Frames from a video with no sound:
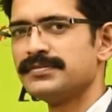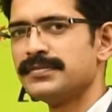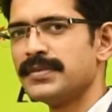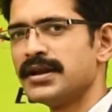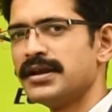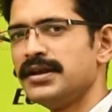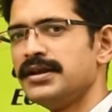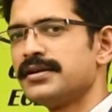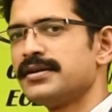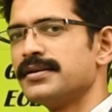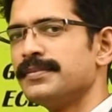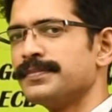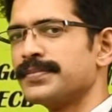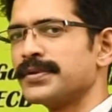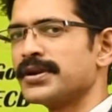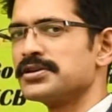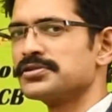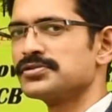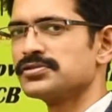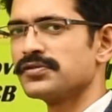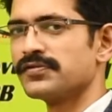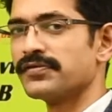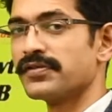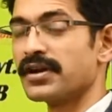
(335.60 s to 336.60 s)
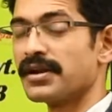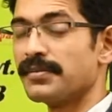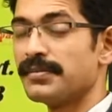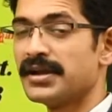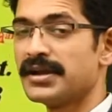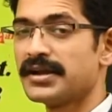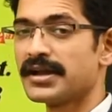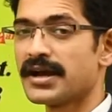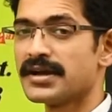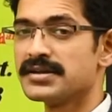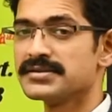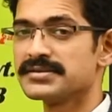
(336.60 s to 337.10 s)
mainly comprise of
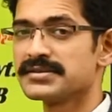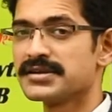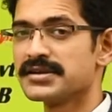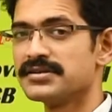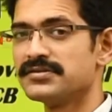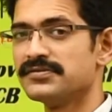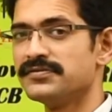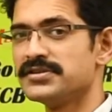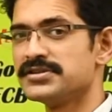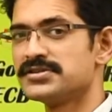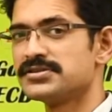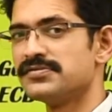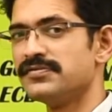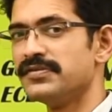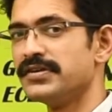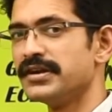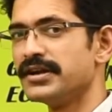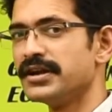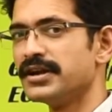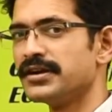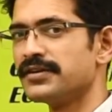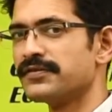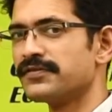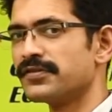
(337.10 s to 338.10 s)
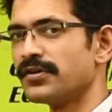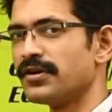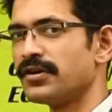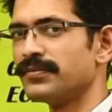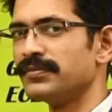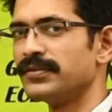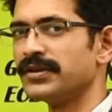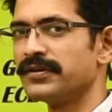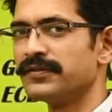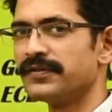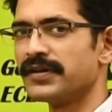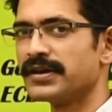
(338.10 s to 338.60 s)
remittances which we get
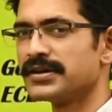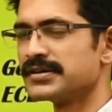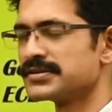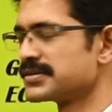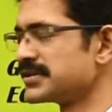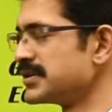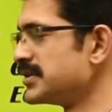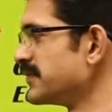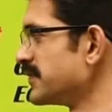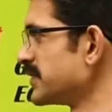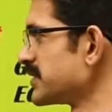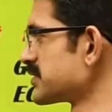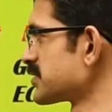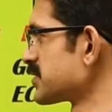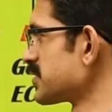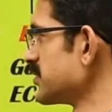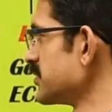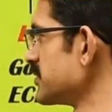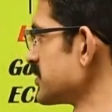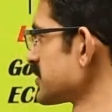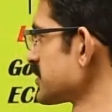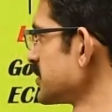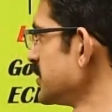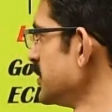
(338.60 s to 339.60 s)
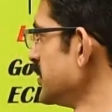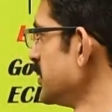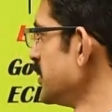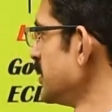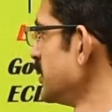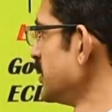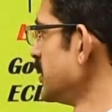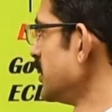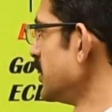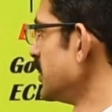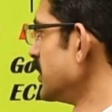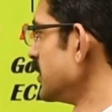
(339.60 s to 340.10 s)
from the various investors
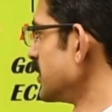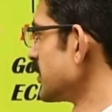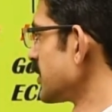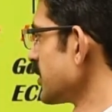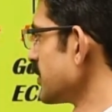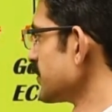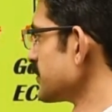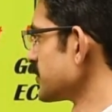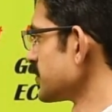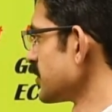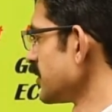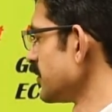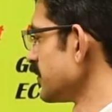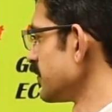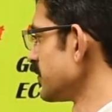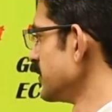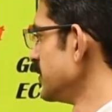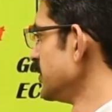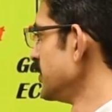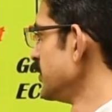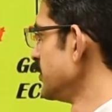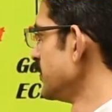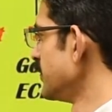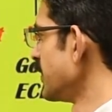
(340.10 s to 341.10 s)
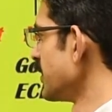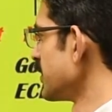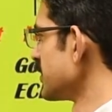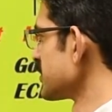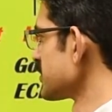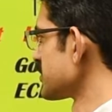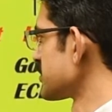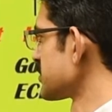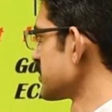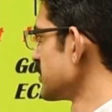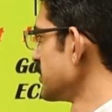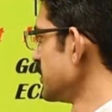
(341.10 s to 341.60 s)
in terms of
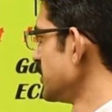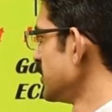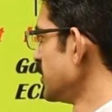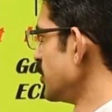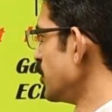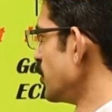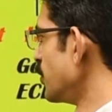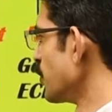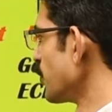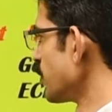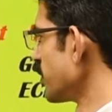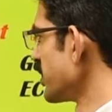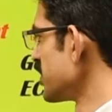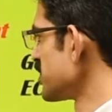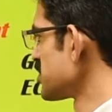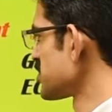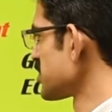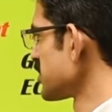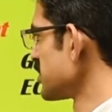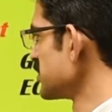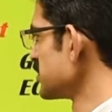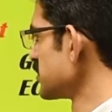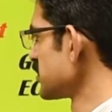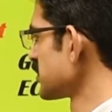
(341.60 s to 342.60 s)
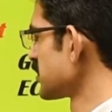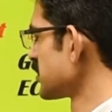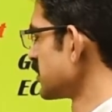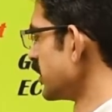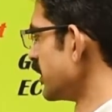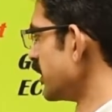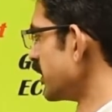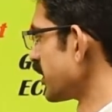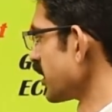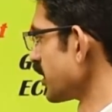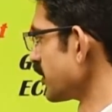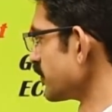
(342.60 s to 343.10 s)
various donations,
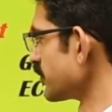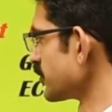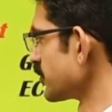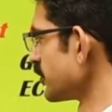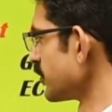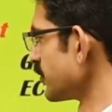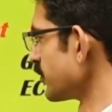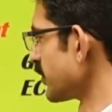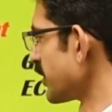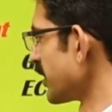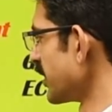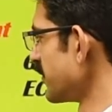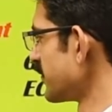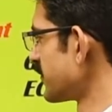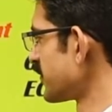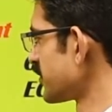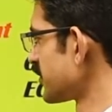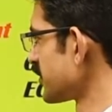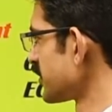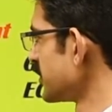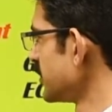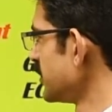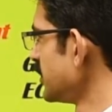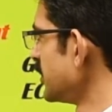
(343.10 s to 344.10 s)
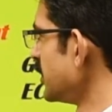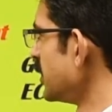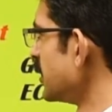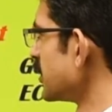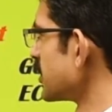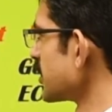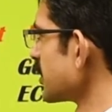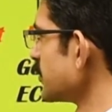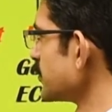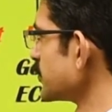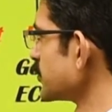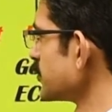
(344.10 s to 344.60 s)
in terms of gifts, in
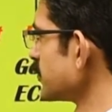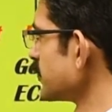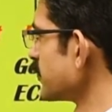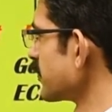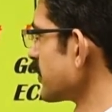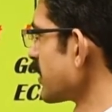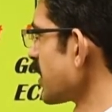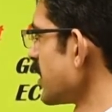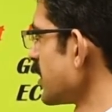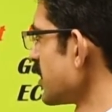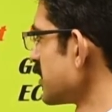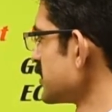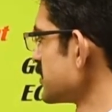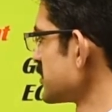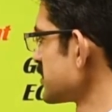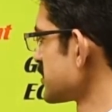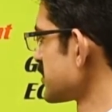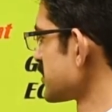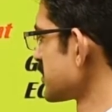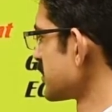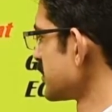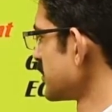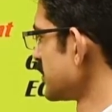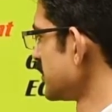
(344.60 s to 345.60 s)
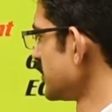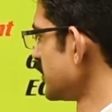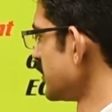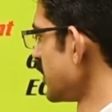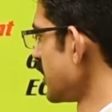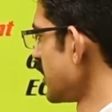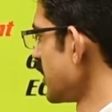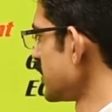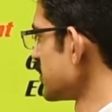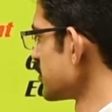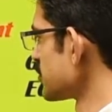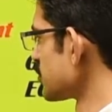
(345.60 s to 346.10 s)
terms of grants,
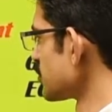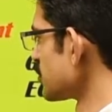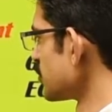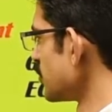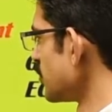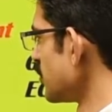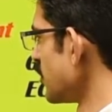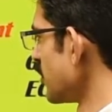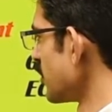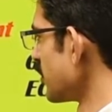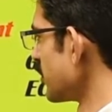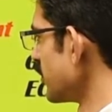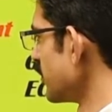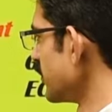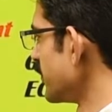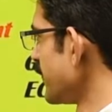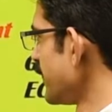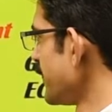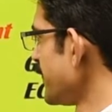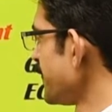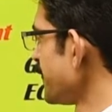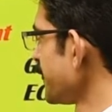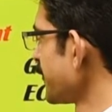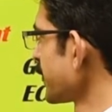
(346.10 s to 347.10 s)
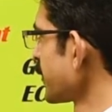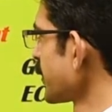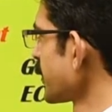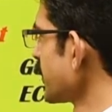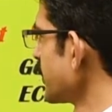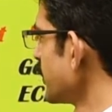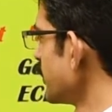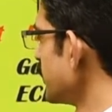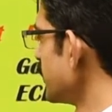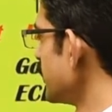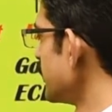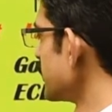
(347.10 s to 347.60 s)
and so
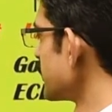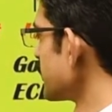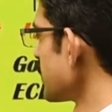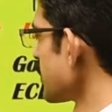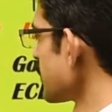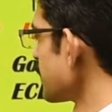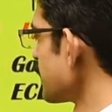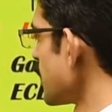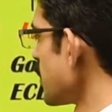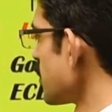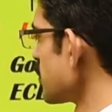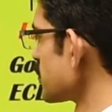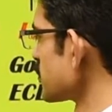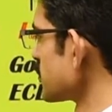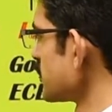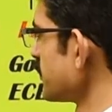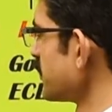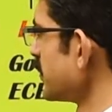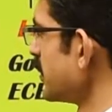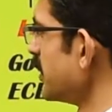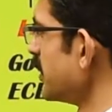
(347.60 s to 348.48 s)
on. These are parts of